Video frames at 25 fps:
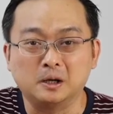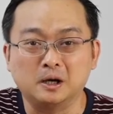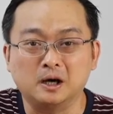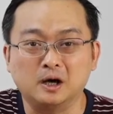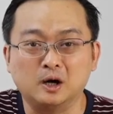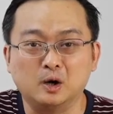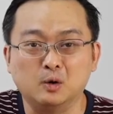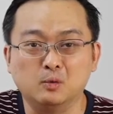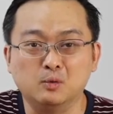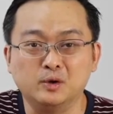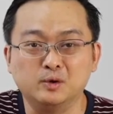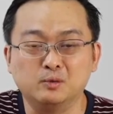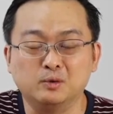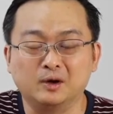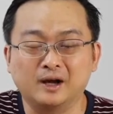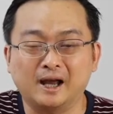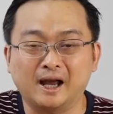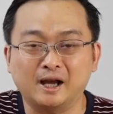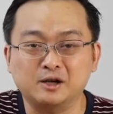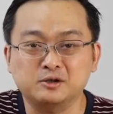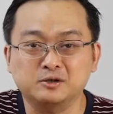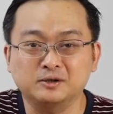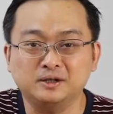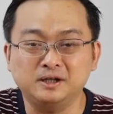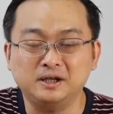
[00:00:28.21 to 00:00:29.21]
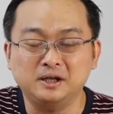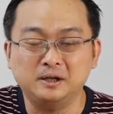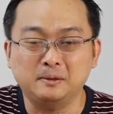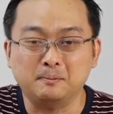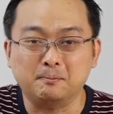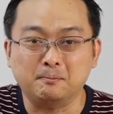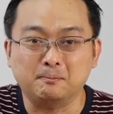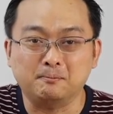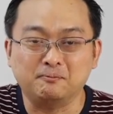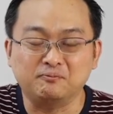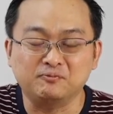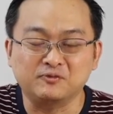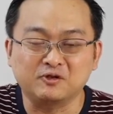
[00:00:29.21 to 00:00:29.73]
we were
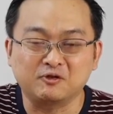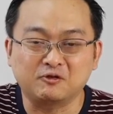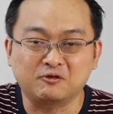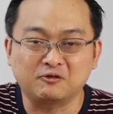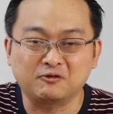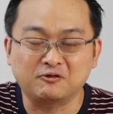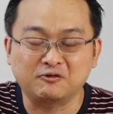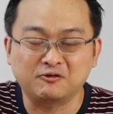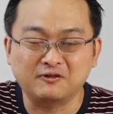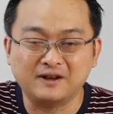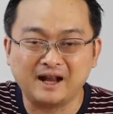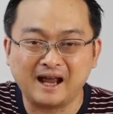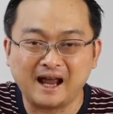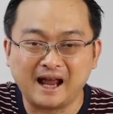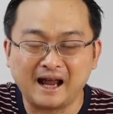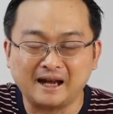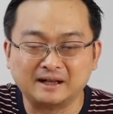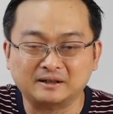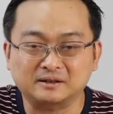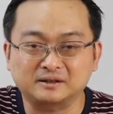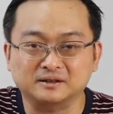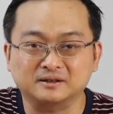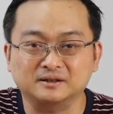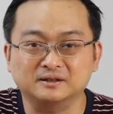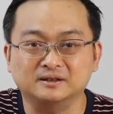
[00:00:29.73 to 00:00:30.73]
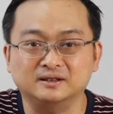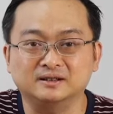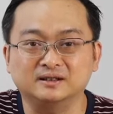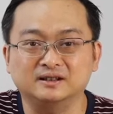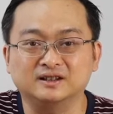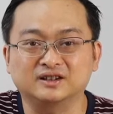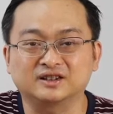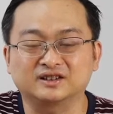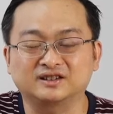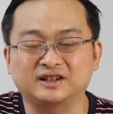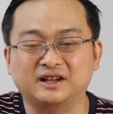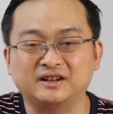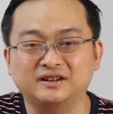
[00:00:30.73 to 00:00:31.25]
actually flagged
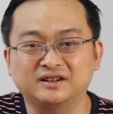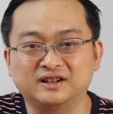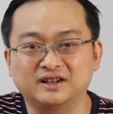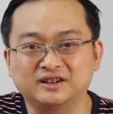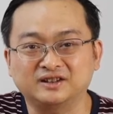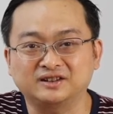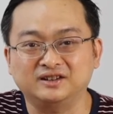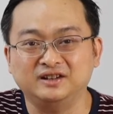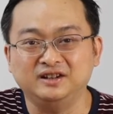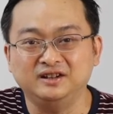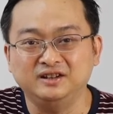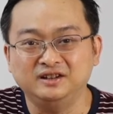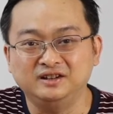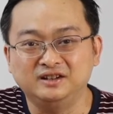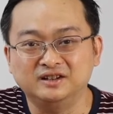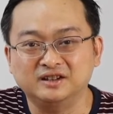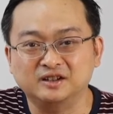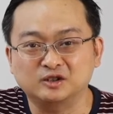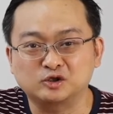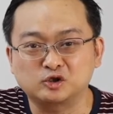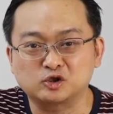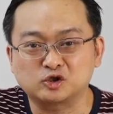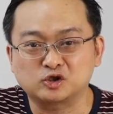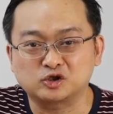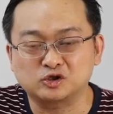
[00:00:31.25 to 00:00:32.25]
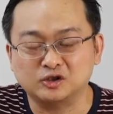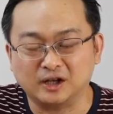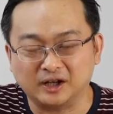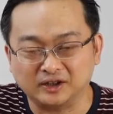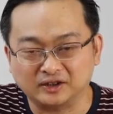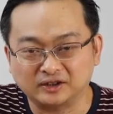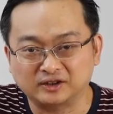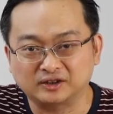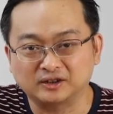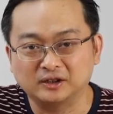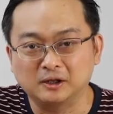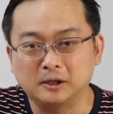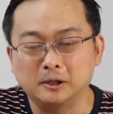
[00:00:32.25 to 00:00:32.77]
a Sandus India
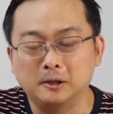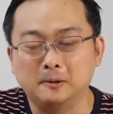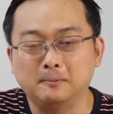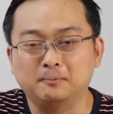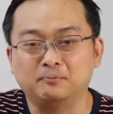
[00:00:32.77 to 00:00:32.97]
Trust